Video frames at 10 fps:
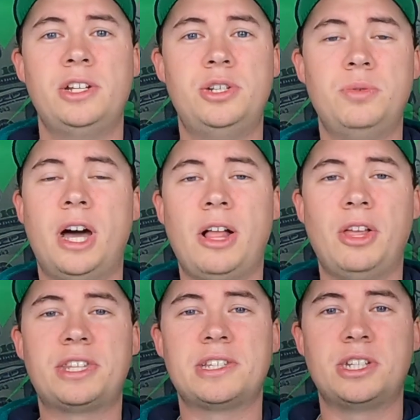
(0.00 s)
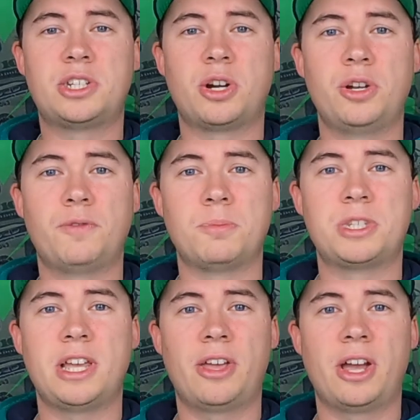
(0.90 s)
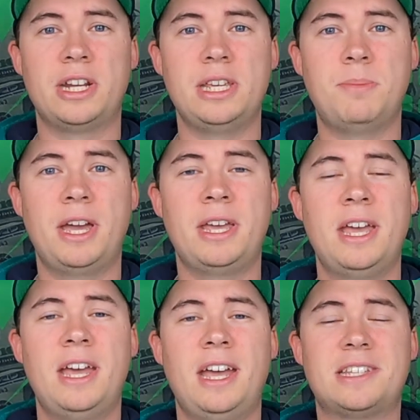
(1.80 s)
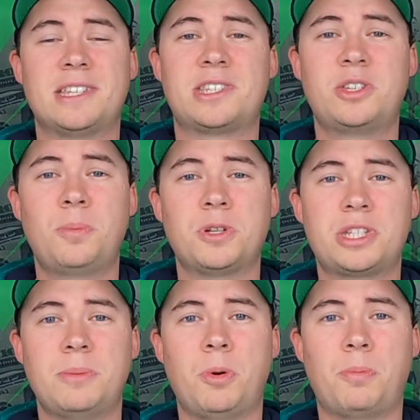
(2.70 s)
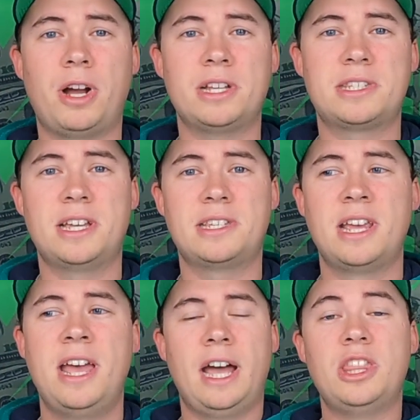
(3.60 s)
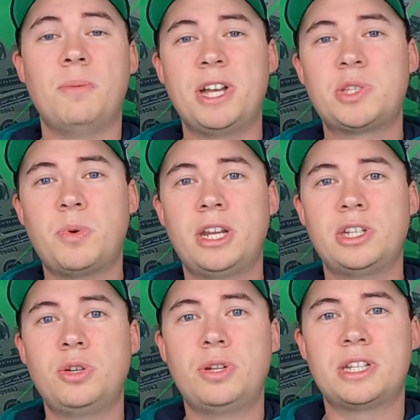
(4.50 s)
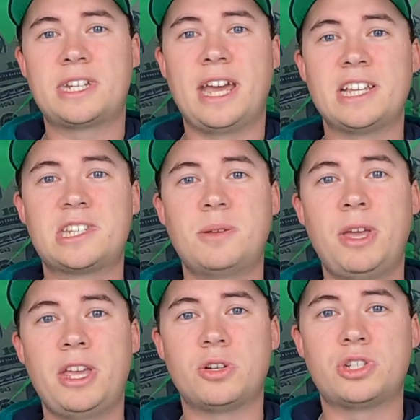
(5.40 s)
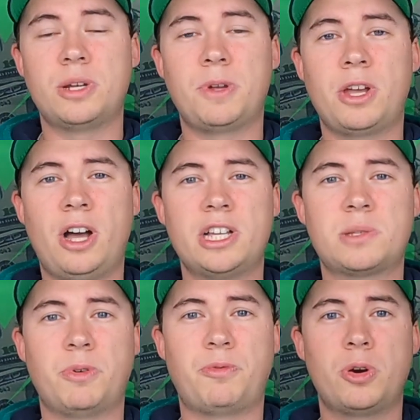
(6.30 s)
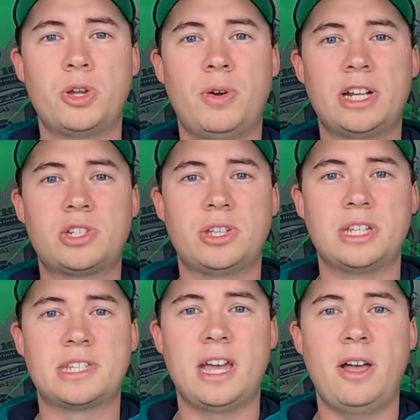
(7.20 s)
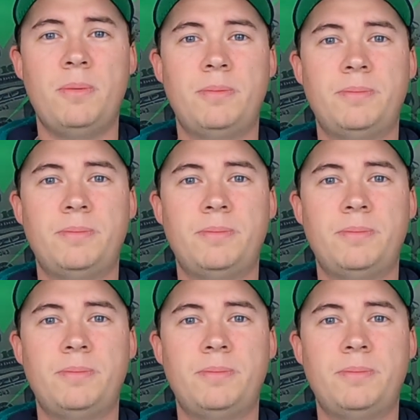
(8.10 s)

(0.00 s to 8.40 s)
Do not let this deter you from selling on eBay. It's a super simple process. And the best way to do it is to estimate your shipping costs before you actually sell